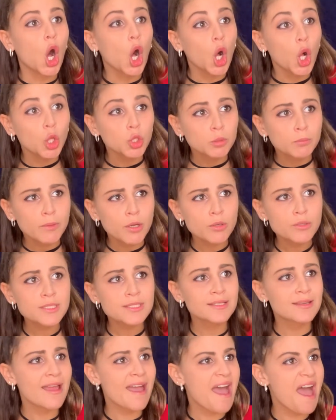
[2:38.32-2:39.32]

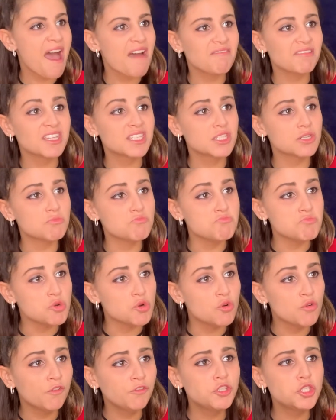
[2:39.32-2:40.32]
Almost having to
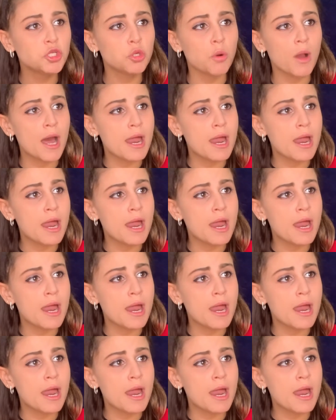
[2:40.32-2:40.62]
move to